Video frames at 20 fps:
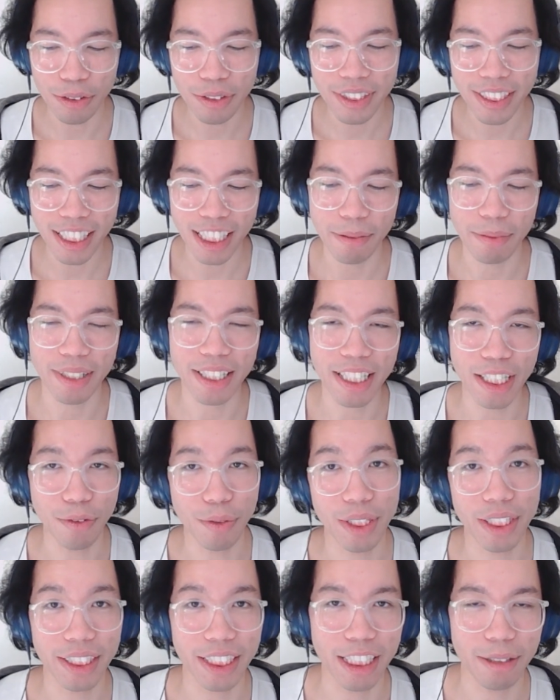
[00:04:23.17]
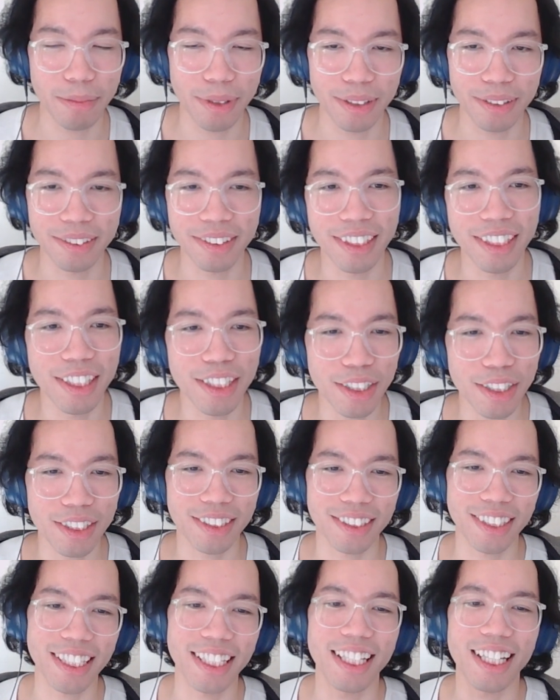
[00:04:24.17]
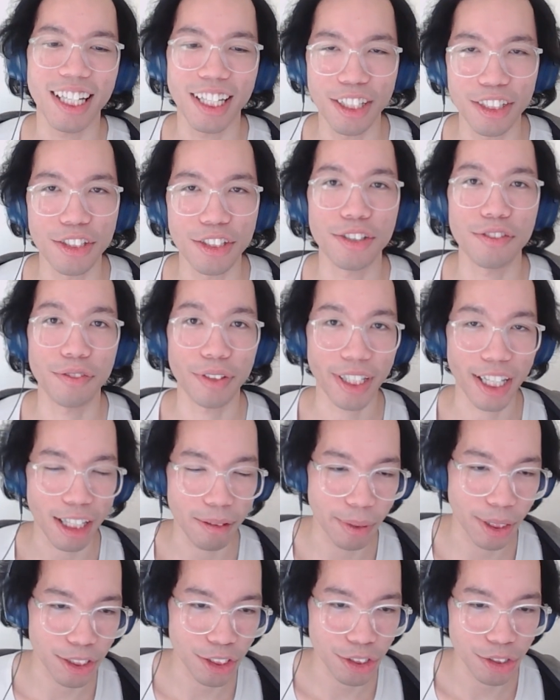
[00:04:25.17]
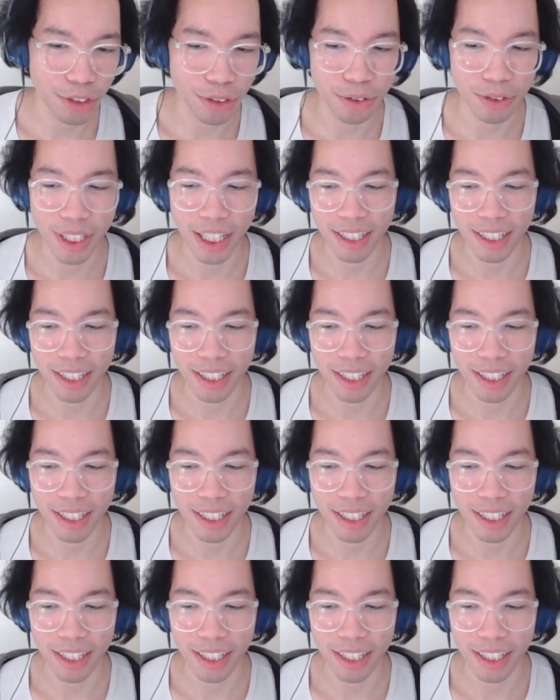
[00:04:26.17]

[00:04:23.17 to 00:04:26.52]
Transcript: send them an weekly email, they kind of just forget about you,